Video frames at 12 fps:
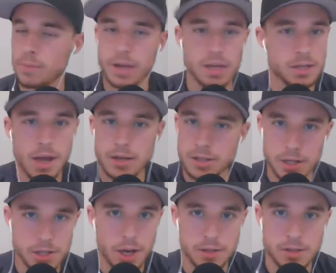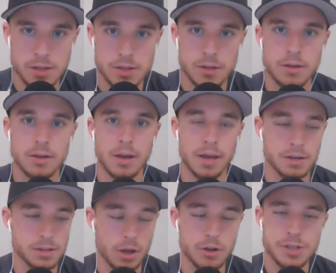Green Bay does not take chances,
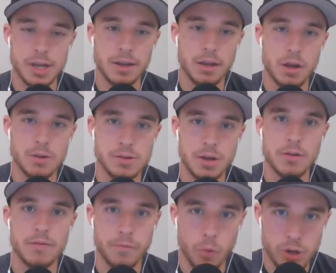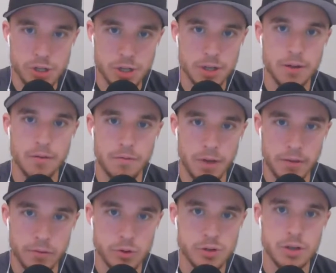and as the old saying goes, fortune
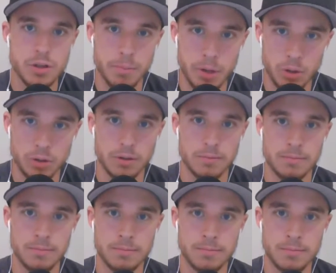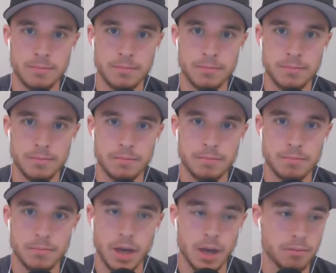favors the bold.
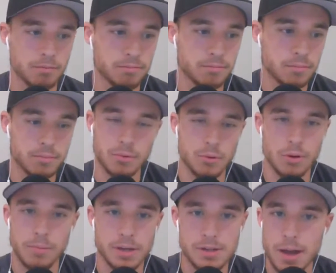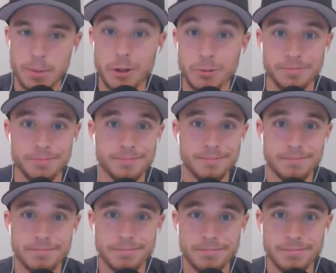And Green Bay's not bold,
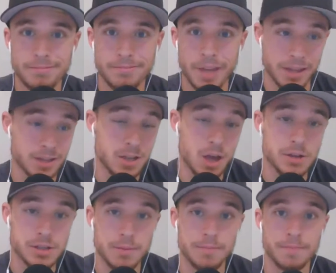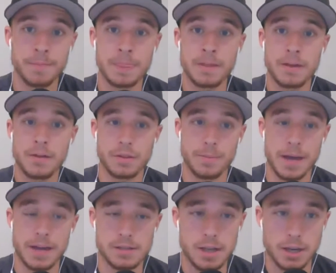and it's cost them for the
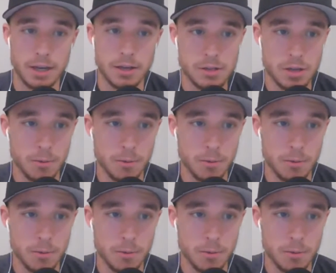past decade.